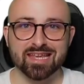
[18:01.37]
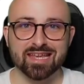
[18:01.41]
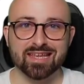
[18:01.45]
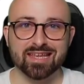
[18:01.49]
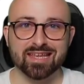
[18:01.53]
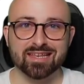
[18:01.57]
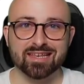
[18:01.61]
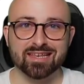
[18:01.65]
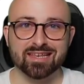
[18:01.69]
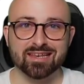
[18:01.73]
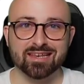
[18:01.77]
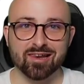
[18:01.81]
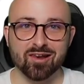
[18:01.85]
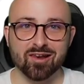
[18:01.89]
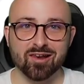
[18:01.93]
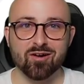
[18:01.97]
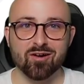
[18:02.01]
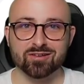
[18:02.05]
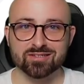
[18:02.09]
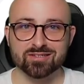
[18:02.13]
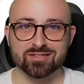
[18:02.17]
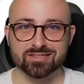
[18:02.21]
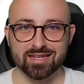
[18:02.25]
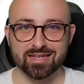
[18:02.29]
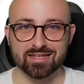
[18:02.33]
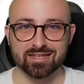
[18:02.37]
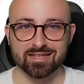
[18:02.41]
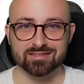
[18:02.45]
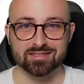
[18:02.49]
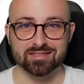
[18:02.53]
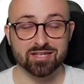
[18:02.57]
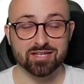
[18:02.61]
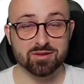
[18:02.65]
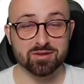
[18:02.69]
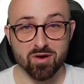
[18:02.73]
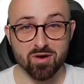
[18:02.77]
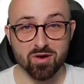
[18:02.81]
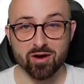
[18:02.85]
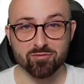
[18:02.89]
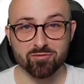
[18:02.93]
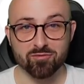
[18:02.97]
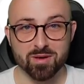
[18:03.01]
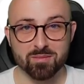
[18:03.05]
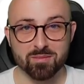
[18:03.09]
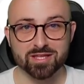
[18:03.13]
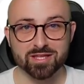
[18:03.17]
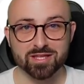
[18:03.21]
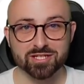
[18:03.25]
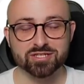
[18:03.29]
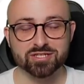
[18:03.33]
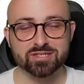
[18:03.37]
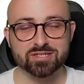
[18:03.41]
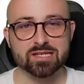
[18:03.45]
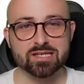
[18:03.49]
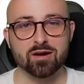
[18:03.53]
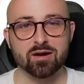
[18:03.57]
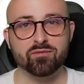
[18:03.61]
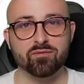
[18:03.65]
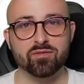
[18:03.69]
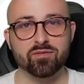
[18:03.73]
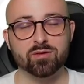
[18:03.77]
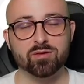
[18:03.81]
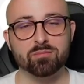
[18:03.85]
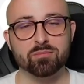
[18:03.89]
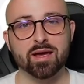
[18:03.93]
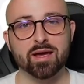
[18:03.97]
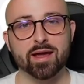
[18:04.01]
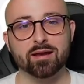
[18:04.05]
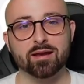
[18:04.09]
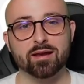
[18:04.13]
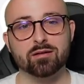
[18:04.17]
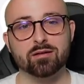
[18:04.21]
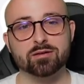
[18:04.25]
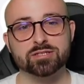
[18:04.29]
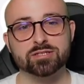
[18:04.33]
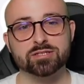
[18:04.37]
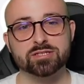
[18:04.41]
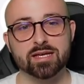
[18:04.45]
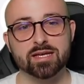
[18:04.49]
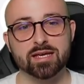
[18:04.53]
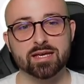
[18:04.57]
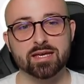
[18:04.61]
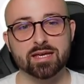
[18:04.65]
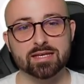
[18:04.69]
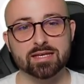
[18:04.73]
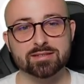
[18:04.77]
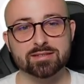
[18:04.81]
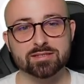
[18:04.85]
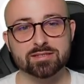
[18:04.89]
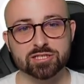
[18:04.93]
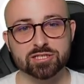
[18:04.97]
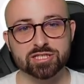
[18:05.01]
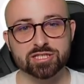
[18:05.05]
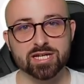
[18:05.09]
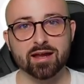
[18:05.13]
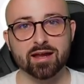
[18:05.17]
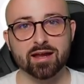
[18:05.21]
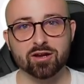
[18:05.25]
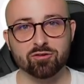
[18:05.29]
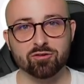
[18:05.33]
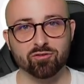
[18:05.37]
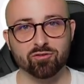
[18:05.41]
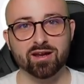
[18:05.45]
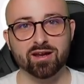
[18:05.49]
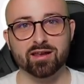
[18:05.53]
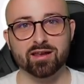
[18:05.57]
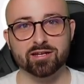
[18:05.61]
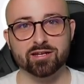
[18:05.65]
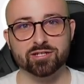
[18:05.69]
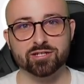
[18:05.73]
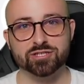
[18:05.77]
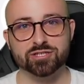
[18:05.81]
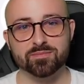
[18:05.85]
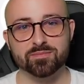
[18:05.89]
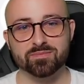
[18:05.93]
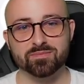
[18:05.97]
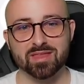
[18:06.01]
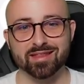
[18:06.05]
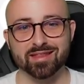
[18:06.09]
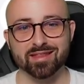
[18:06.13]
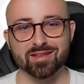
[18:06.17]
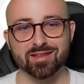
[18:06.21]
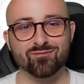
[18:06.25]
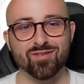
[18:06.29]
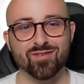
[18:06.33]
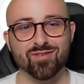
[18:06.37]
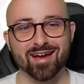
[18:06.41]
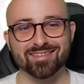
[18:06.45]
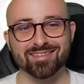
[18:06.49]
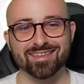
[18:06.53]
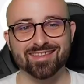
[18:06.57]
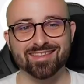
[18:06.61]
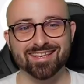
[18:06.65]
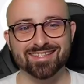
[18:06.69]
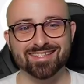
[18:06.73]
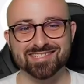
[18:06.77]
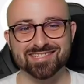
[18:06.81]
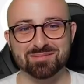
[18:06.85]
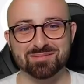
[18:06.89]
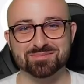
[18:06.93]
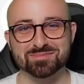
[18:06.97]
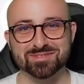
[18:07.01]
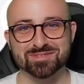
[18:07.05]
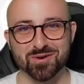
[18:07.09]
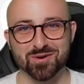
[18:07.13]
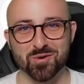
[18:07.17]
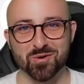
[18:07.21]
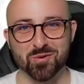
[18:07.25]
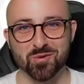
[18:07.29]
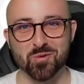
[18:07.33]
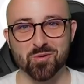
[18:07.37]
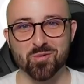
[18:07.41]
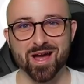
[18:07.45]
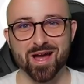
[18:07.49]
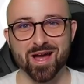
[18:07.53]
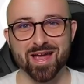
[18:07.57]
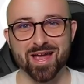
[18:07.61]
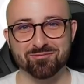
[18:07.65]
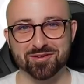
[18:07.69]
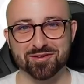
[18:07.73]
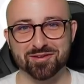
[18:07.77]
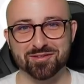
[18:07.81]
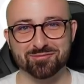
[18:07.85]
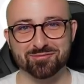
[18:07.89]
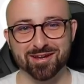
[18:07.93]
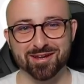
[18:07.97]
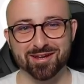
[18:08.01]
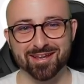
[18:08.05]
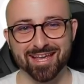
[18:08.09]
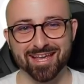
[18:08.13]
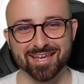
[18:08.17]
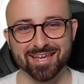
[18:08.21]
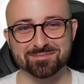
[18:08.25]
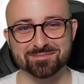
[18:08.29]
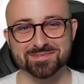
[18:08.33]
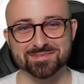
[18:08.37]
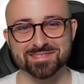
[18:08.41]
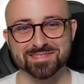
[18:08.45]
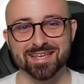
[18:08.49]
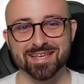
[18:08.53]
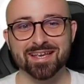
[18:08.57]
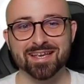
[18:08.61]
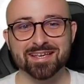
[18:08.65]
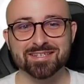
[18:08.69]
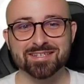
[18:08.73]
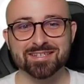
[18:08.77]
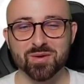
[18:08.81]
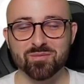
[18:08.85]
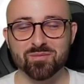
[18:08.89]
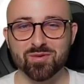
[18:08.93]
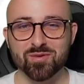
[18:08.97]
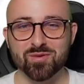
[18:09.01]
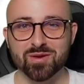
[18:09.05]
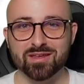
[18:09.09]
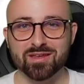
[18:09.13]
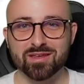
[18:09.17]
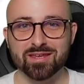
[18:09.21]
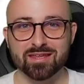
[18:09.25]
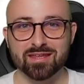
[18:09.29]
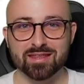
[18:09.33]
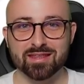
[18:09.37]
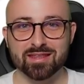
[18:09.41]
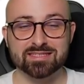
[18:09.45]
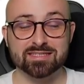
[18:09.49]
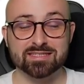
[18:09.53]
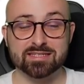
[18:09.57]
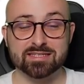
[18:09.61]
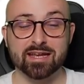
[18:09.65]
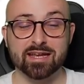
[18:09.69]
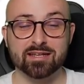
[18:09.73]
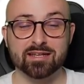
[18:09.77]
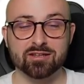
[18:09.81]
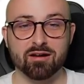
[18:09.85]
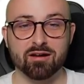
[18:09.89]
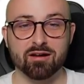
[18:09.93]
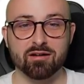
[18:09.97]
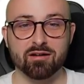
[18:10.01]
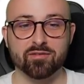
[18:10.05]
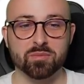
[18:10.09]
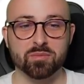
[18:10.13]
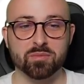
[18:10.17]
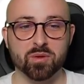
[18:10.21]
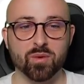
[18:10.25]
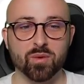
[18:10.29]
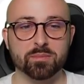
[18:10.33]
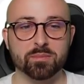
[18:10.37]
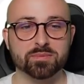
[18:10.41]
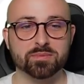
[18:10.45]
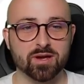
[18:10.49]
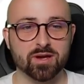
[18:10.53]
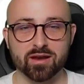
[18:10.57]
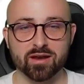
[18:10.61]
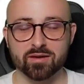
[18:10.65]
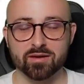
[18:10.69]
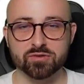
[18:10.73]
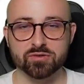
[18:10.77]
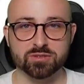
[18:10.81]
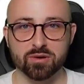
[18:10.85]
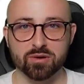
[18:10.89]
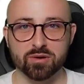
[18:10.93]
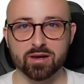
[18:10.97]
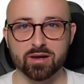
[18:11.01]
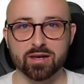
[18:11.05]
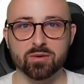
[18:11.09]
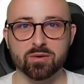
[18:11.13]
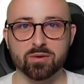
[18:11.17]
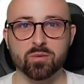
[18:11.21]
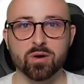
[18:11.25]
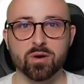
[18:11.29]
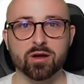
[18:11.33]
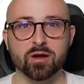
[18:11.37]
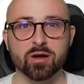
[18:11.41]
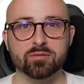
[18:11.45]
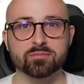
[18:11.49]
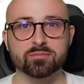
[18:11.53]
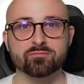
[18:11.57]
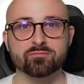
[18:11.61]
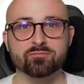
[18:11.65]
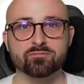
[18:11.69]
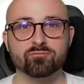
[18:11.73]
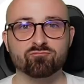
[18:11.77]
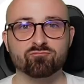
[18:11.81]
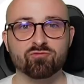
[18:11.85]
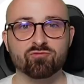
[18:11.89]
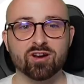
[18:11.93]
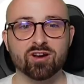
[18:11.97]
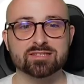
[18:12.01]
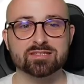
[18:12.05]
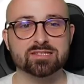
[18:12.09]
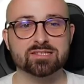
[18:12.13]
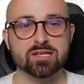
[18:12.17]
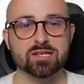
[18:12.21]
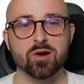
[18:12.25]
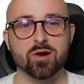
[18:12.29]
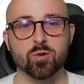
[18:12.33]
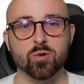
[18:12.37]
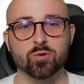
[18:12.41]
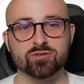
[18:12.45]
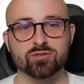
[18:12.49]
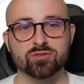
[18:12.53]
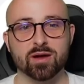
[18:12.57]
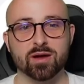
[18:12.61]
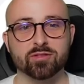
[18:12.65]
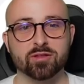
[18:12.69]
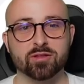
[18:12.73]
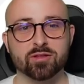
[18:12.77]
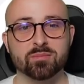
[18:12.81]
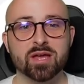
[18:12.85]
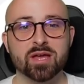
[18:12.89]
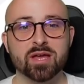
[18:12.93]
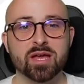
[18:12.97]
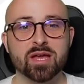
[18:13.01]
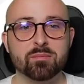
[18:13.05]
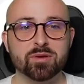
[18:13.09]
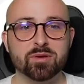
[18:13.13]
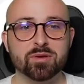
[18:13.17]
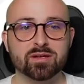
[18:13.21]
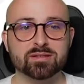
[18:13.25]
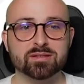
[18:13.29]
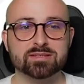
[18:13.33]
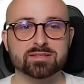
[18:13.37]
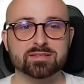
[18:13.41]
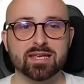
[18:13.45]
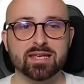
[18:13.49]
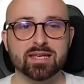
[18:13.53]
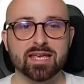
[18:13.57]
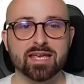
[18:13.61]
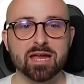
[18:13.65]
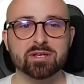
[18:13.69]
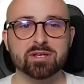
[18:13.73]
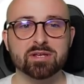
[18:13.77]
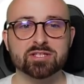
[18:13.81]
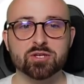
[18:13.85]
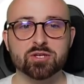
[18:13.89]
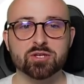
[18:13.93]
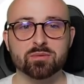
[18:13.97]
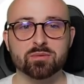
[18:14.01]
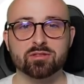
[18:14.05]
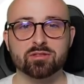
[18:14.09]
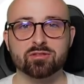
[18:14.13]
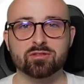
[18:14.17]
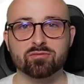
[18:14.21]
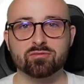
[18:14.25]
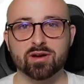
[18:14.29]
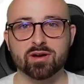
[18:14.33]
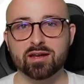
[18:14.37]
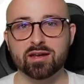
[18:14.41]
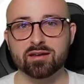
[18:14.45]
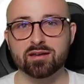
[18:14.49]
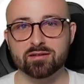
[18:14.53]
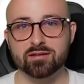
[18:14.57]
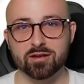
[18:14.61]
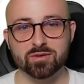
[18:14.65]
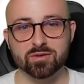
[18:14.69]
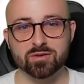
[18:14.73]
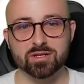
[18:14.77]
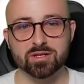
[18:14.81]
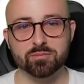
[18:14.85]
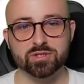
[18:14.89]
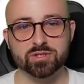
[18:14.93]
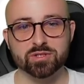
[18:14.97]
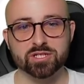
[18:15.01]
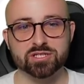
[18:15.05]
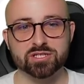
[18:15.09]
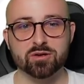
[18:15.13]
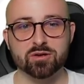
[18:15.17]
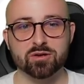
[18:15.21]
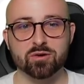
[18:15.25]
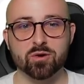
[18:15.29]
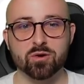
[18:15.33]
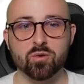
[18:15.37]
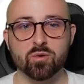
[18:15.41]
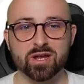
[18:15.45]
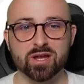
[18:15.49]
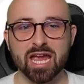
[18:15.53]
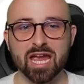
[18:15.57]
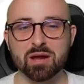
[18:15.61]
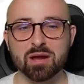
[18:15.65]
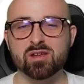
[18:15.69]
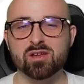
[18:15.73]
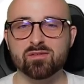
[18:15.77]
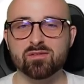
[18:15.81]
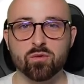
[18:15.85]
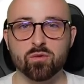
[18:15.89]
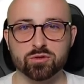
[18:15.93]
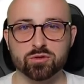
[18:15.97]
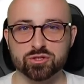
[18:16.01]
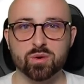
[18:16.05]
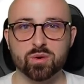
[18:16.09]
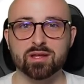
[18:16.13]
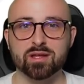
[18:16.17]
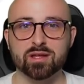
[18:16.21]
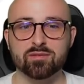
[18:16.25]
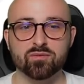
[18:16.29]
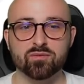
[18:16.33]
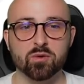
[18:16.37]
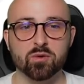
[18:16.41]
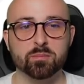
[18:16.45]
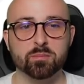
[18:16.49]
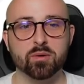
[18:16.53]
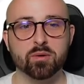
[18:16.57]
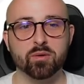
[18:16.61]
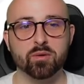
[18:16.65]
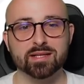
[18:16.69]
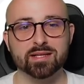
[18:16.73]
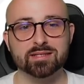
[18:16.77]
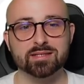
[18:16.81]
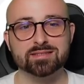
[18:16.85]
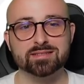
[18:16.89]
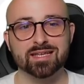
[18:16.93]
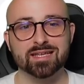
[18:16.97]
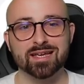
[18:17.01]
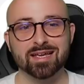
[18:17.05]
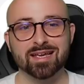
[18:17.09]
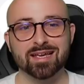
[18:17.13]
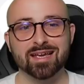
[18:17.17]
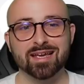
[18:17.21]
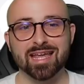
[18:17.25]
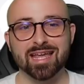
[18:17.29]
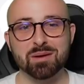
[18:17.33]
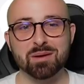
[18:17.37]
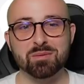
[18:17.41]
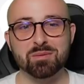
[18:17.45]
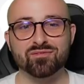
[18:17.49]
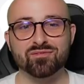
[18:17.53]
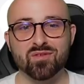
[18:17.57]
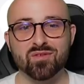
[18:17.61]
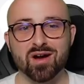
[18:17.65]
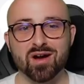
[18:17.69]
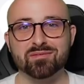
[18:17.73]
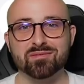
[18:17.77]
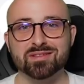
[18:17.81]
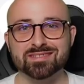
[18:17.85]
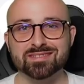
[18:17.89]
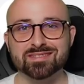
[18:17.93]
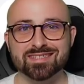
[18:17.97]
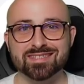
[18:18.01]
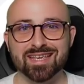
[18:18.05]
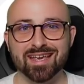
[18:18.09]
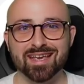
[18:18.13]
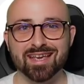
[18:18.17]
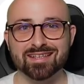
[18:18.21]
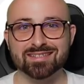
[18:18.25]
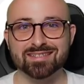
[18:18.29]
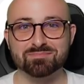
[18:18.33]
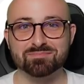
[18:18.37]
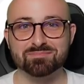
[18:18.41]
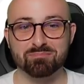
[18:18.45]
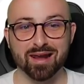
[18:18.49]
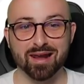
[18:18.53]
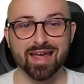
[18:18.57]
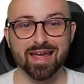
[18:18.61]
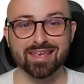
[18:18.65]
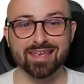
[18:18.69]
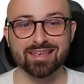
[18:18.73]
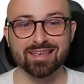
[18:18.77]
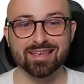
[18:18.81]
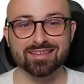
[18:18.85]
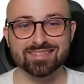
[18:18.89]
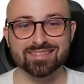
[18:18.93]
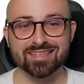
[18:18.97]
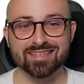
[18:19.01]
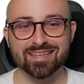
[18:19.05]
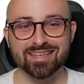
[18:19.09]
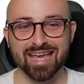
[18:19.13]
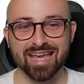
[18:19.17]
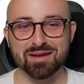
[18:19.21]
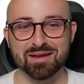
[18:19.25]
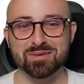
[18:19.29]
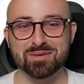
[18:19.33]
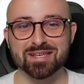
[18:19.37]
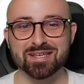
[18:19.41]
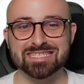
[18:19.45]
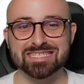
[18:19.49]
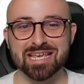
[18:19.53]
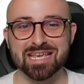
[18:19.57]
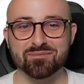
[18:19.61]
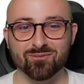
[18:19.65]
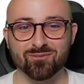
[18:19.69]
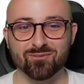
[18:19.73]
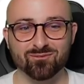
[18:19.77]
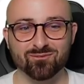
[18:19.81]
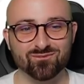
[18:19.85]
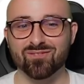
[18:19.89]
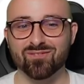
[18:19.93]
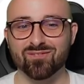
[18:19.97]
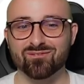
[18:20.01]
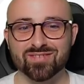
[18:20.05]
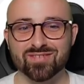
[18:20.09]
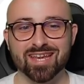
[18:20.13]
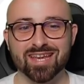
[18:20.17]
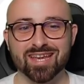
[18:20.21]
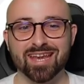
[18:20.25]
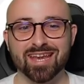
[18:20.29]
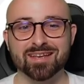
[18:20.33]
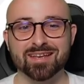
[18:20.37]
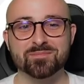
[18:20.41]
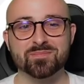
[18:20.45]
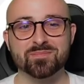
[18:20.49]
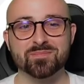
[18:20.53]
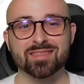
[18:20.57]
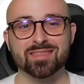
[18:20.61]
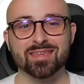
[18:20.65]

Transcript: in last season, you might remember this yourself if you played last year, is Jack Grealish and the fact that he seemed to haul every 3 games. So this is taken directly from the website, and I've just put little red circles around them. But you can see game week 2 and 3, no double-digit haul. Game week 4, 24 points. Game week 5 and 6, blanks. Game week 7, 15.